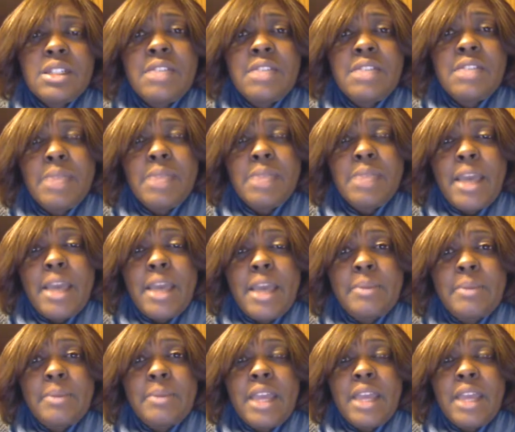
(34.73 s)
7
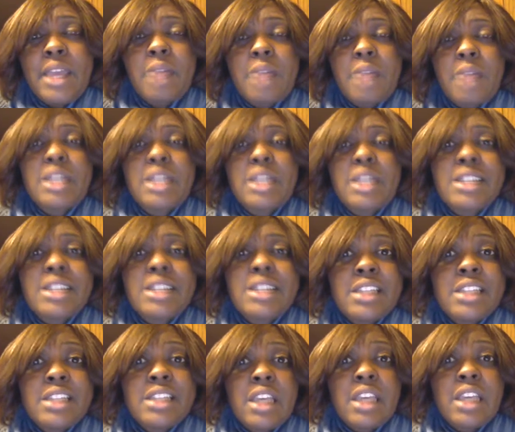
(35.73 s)
p.m., and I'll be
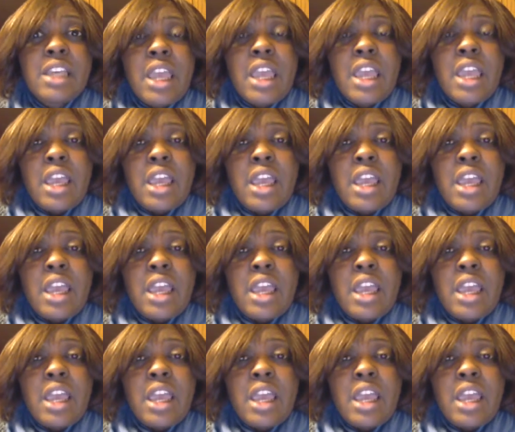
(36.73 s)
conducting